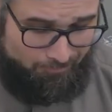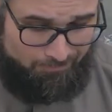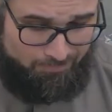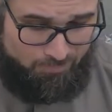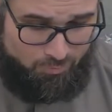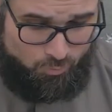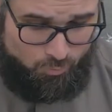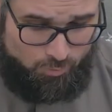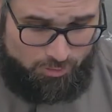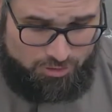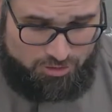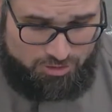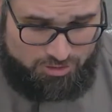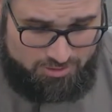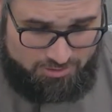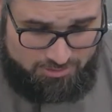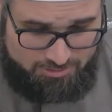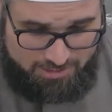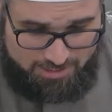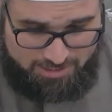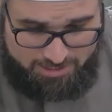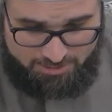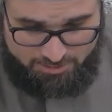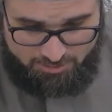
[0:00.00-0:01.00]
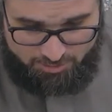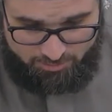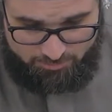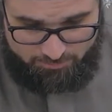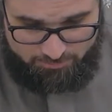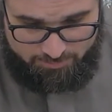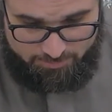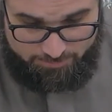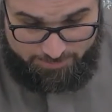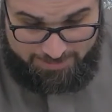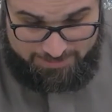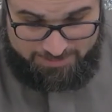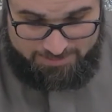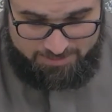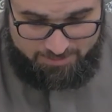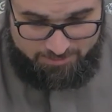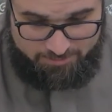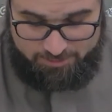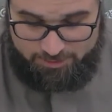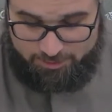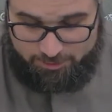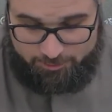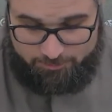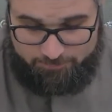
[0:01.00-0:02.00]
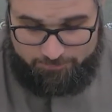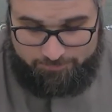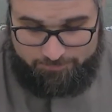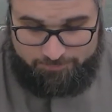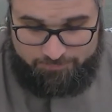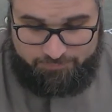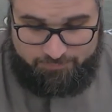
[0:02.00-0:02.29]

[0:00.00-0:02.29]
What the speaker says: which days are the best in the year,